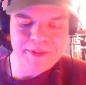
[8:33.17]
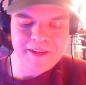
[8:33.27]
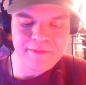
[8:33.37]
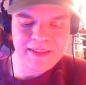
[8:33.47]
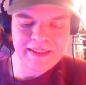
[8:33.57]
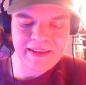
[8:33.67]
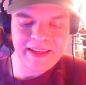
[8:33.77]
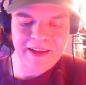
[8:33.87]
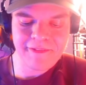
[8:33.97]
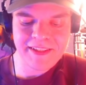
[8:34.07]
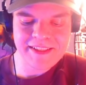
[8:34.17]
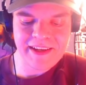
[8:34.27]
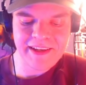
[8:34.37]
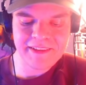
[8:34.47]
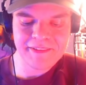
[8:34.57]
something that I have
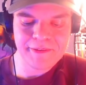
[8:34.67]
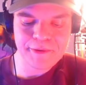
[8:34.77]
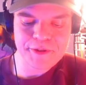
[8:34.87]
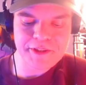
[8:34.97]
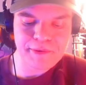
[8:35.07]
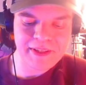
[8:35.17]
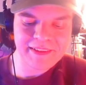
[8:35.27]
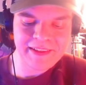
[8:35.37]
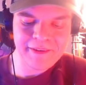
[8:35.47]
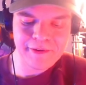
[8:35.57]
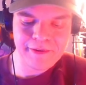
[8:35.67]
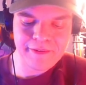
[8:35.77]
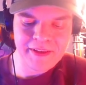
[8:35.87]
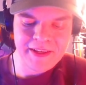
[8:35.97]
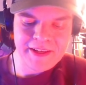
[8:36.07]
decided too strictly on.